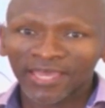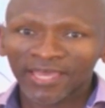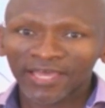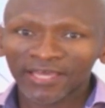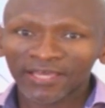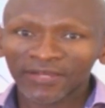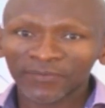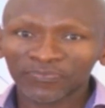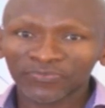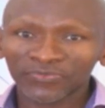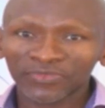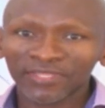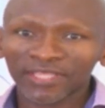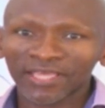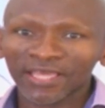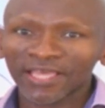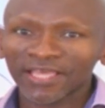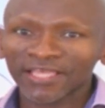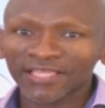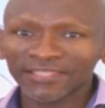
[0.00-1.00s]

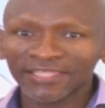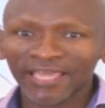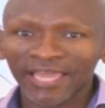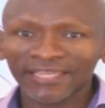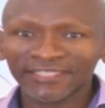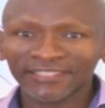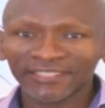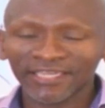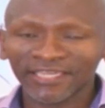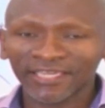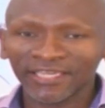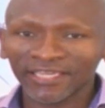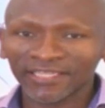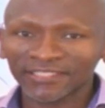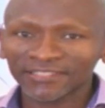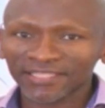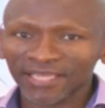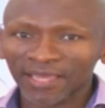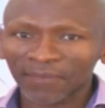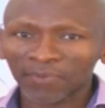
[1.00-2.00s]
That
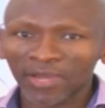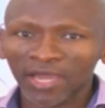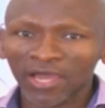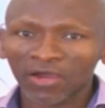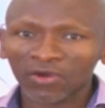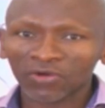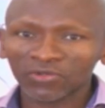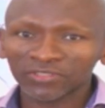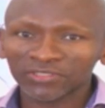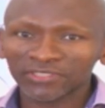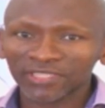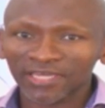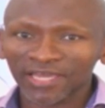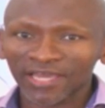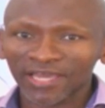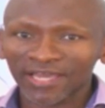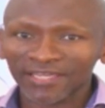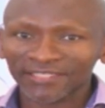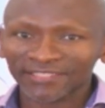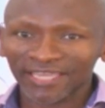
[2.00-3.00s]
is about
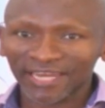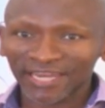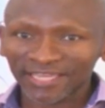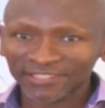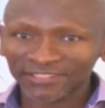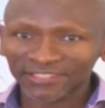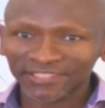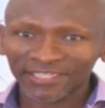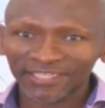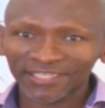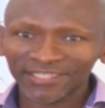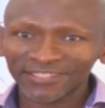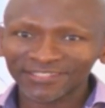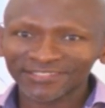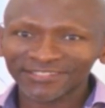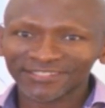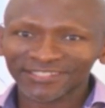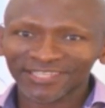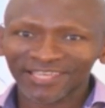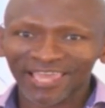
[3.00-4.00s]

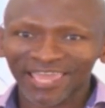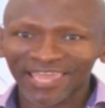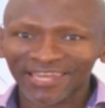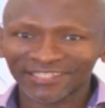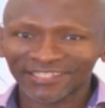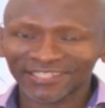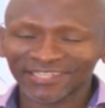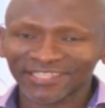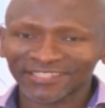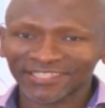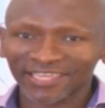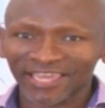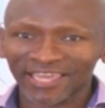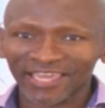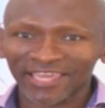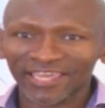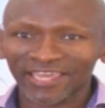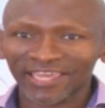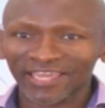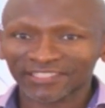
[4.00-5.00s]
galaxies and
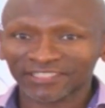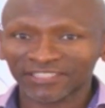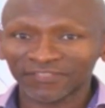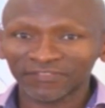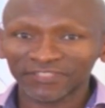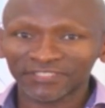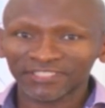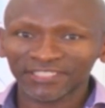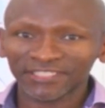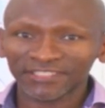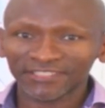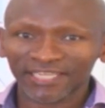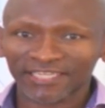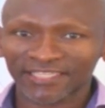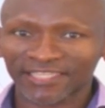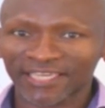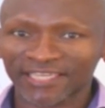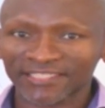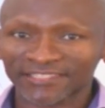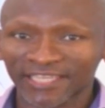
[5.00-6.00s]
their activities
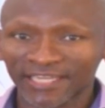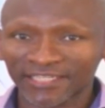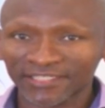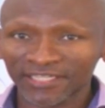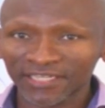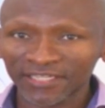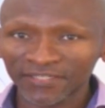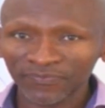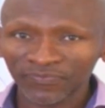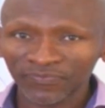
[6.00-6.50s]
at their center,